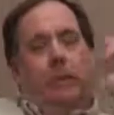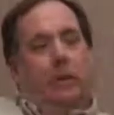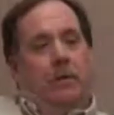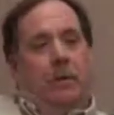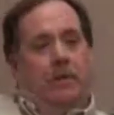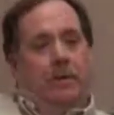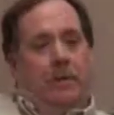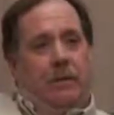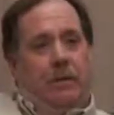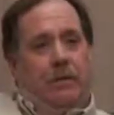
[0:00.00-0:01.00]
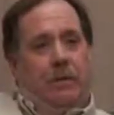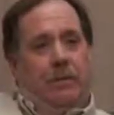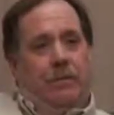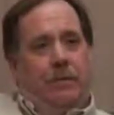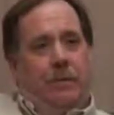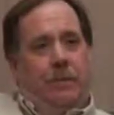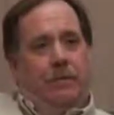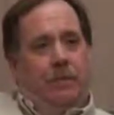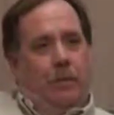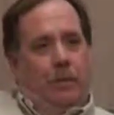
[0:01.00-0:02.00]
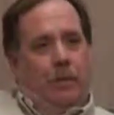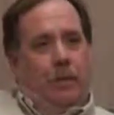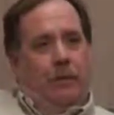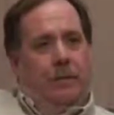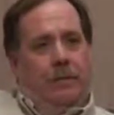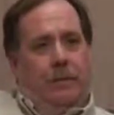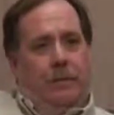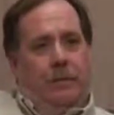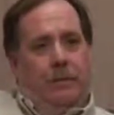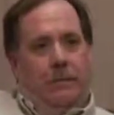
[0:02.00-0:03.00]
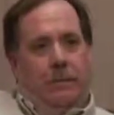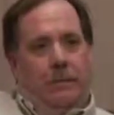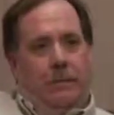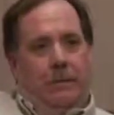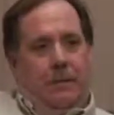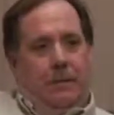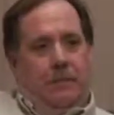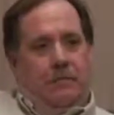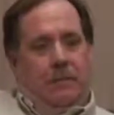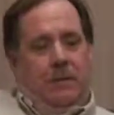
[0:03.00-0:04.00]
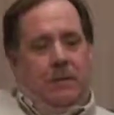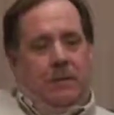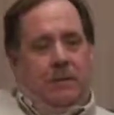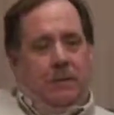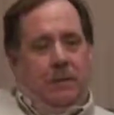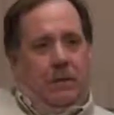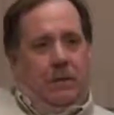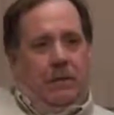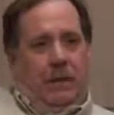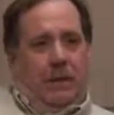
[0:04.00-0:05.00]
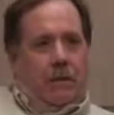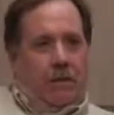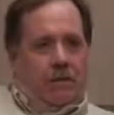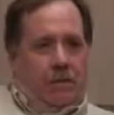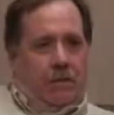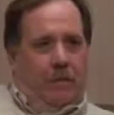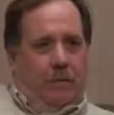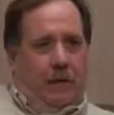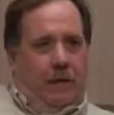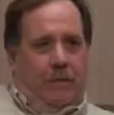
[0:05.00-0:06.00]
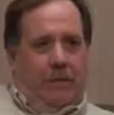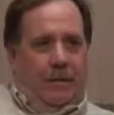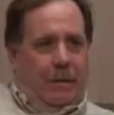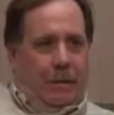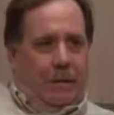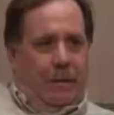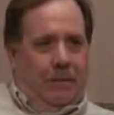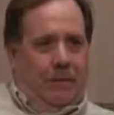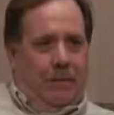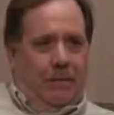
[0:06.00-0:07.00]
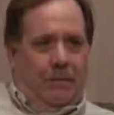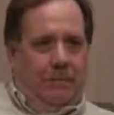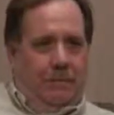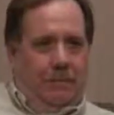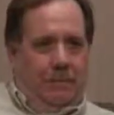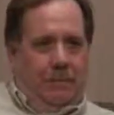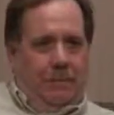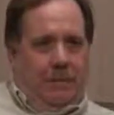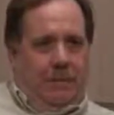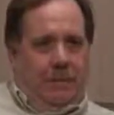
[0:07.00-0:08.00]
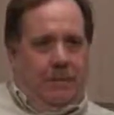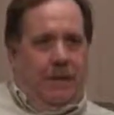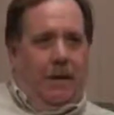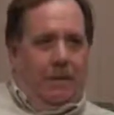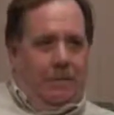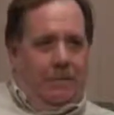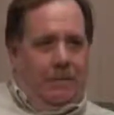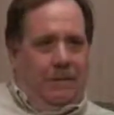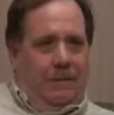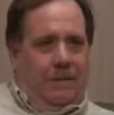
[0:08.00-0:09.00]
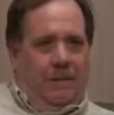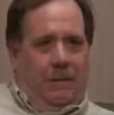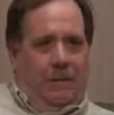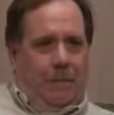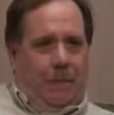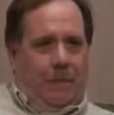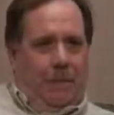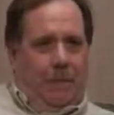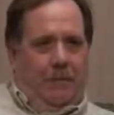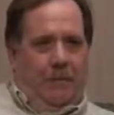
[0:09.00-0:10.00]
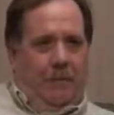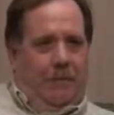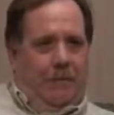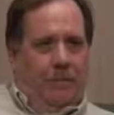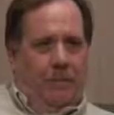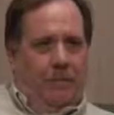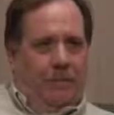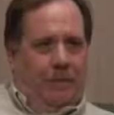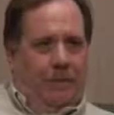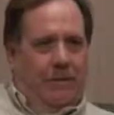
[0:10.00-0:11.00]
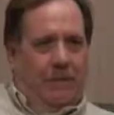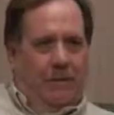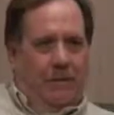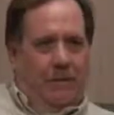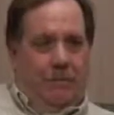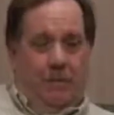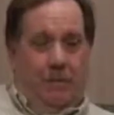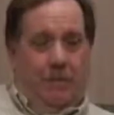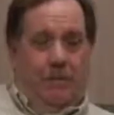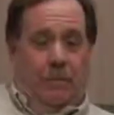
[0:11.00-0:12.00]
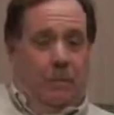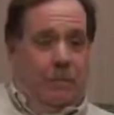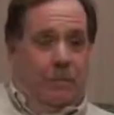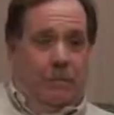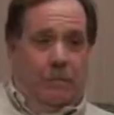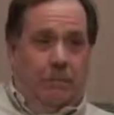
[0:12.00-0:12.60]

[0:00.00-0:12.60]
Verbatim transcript: where most of the, most of the guys that were working were, you know, cl- a lot closer to retirement than they were not. You know, mm-hmm. they were, may, might have two, three years left or so. And these are old